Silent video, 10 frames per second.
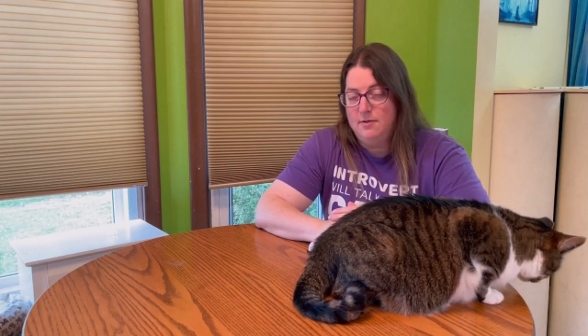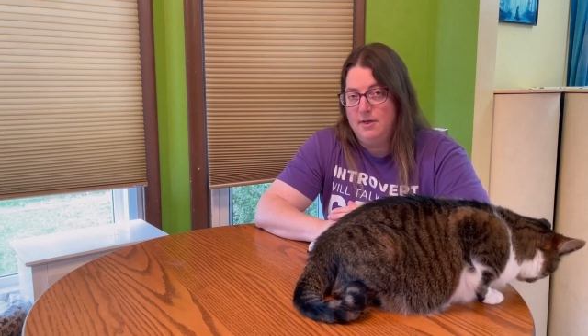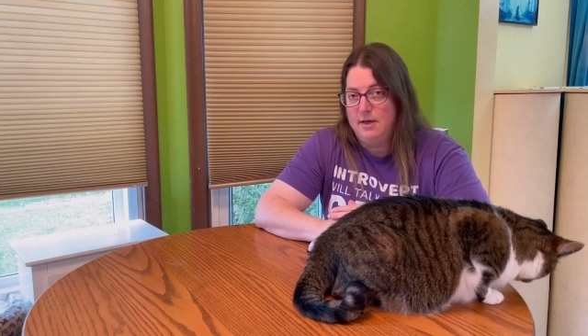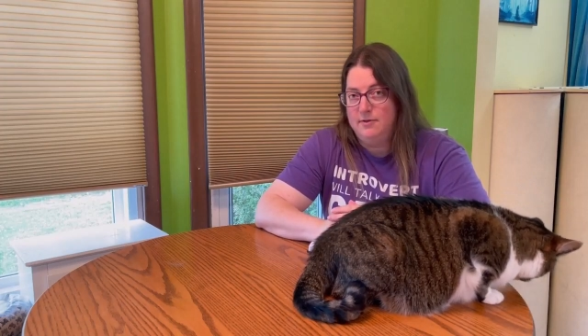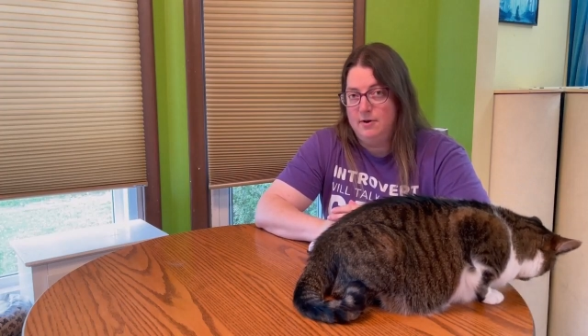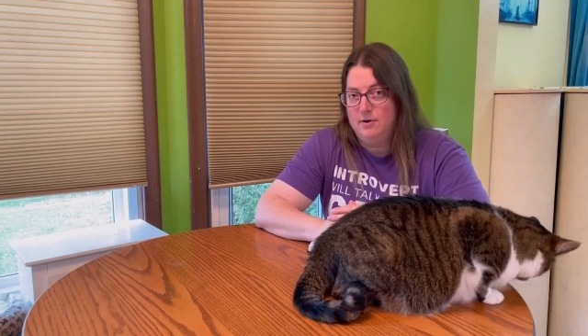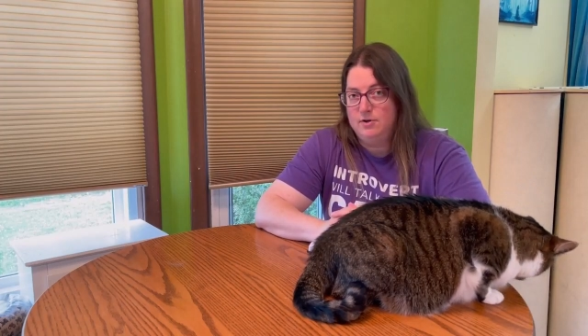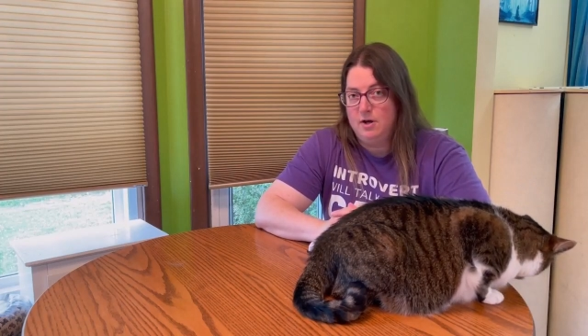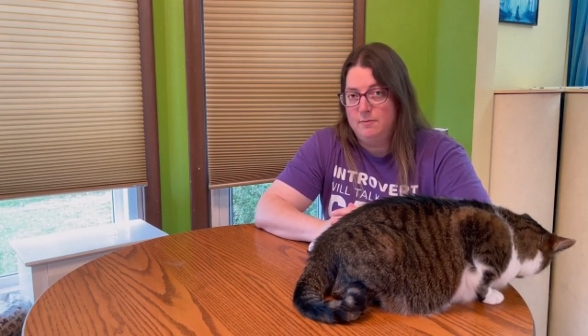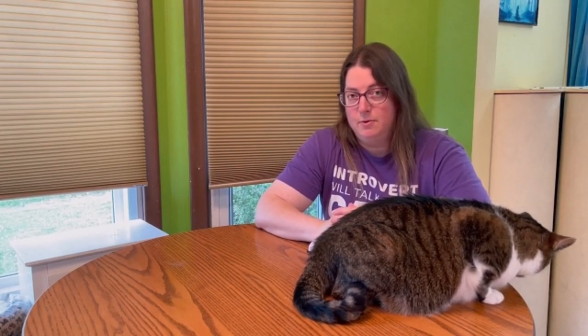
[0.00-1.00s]
that their
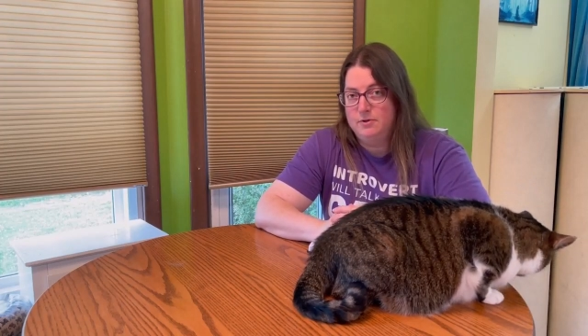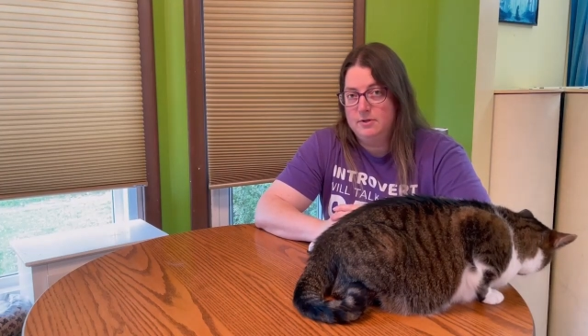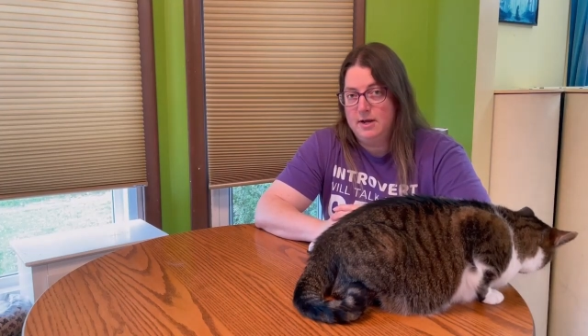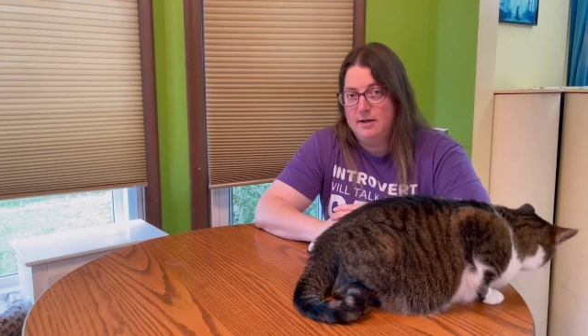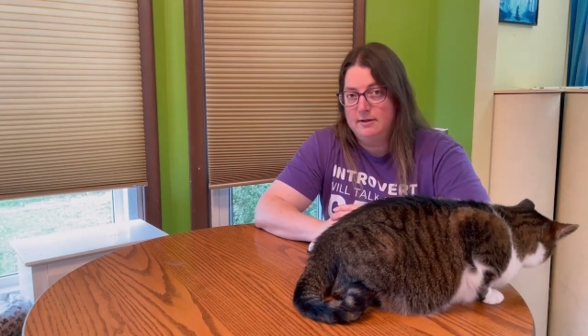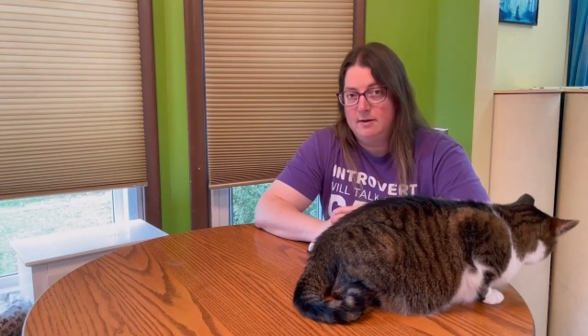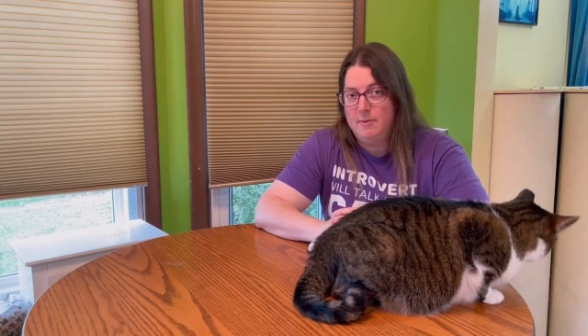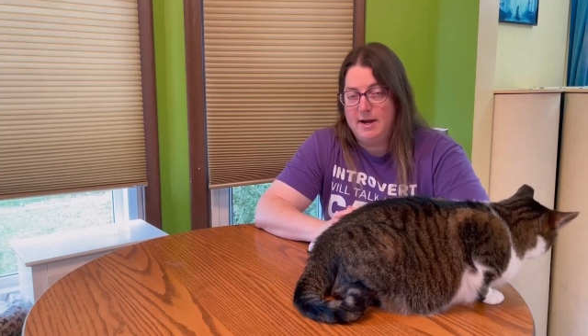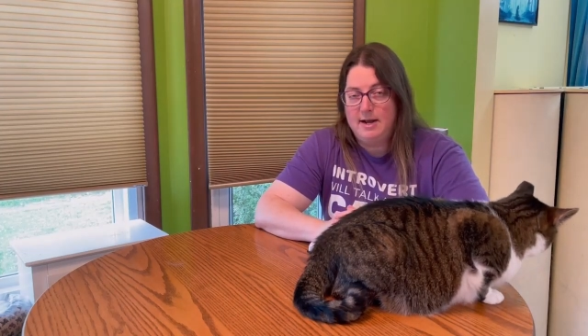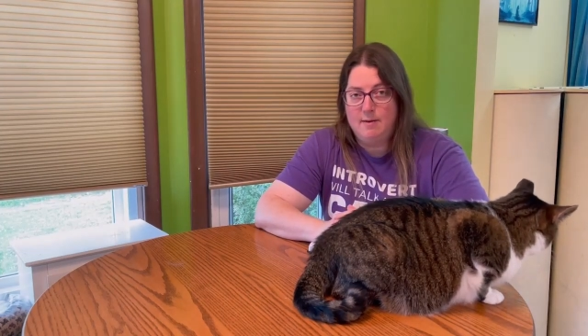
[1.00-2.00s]
adult personality
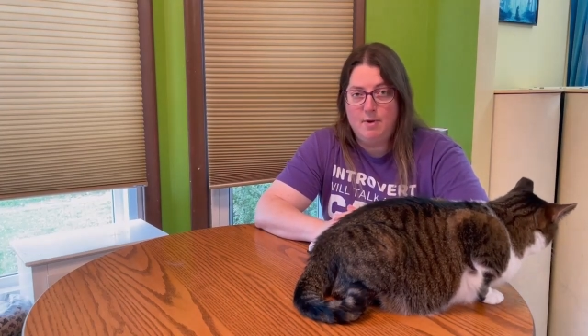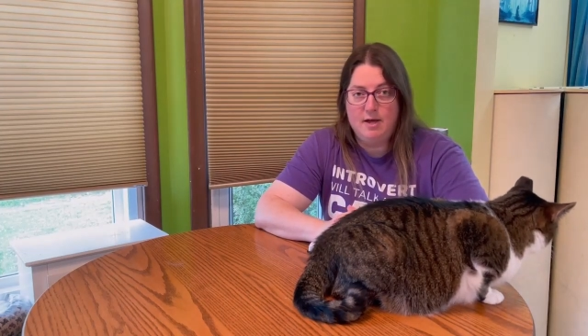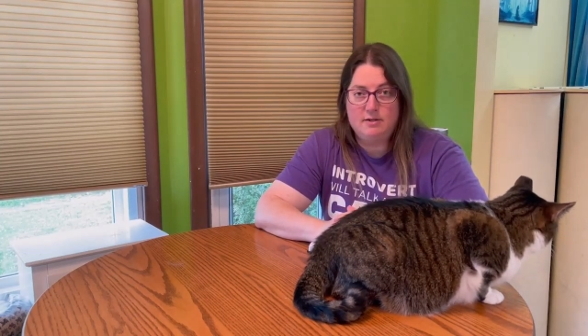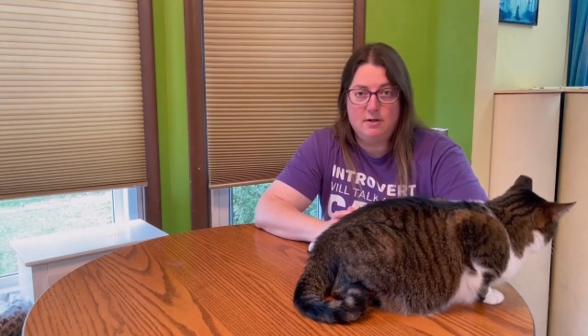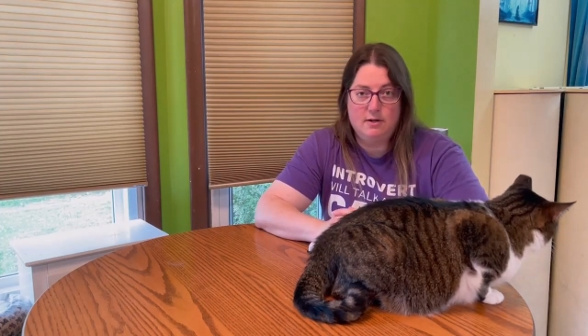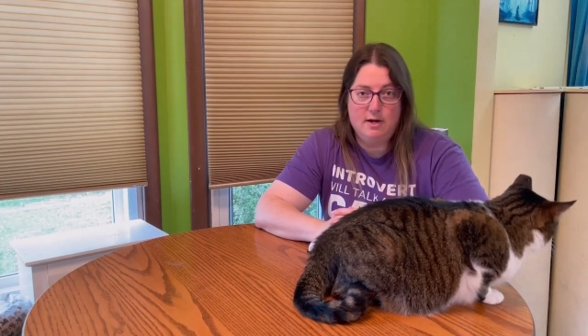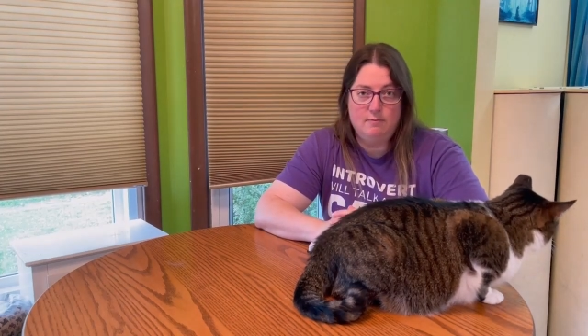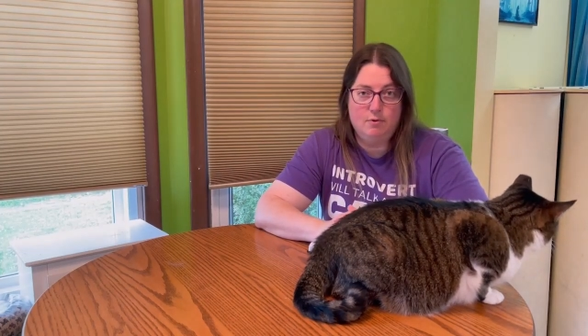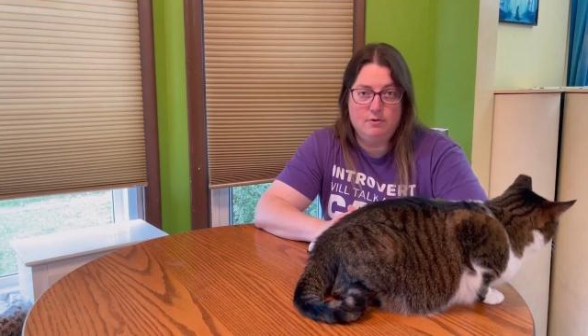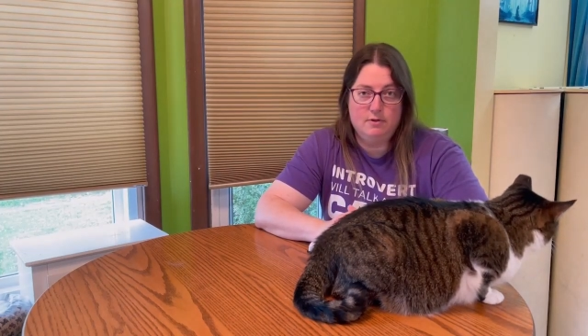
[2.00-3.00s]
might not match their
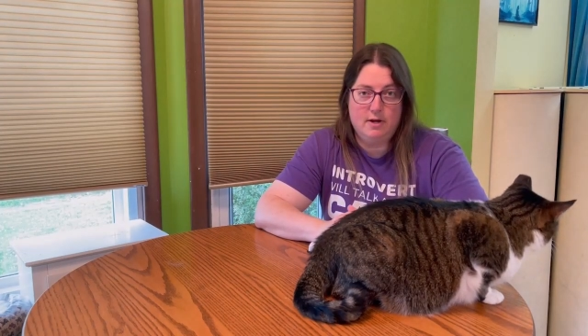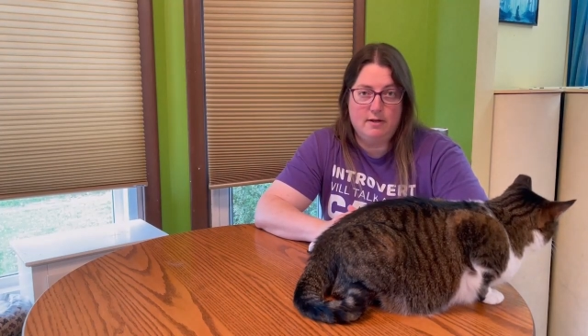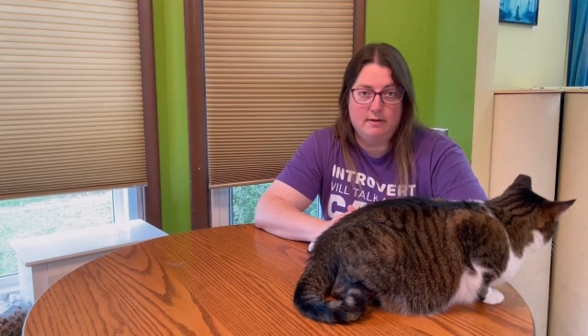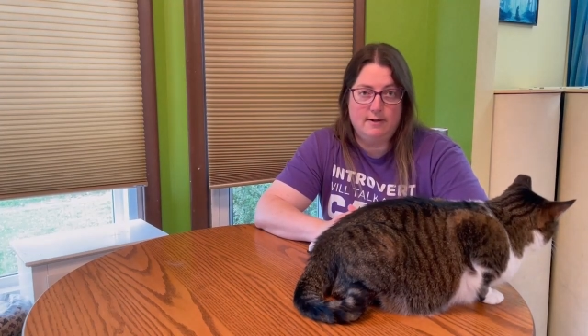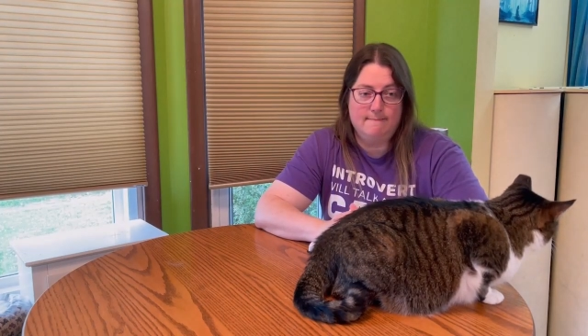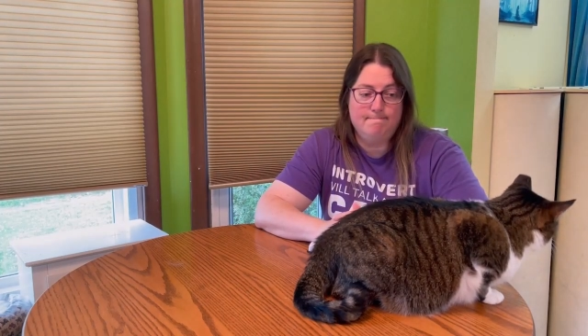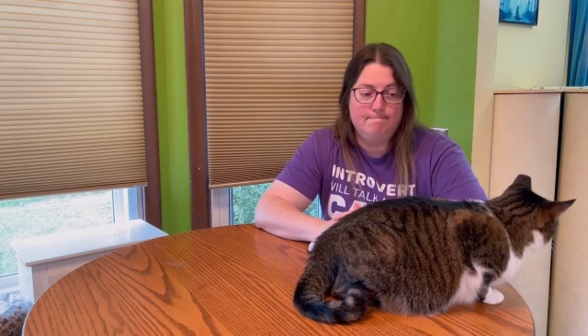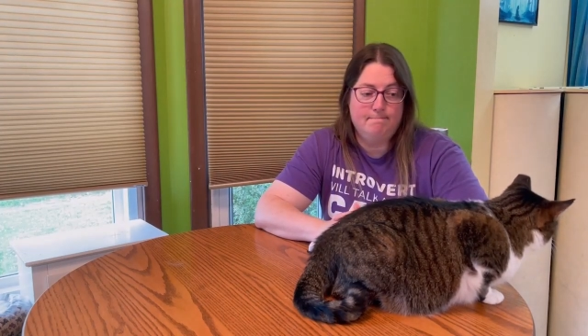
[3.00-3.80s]
kitten personality.